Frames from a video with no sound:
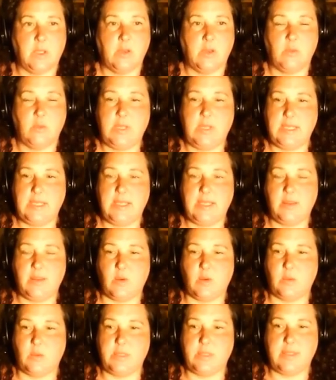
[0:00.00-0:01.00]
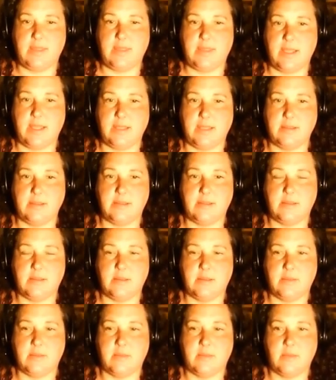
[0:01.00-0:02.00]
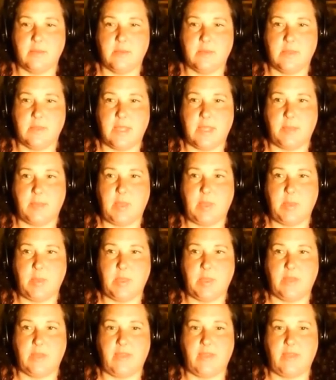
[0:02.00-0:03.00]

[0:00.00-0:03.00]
Really, the only things that people have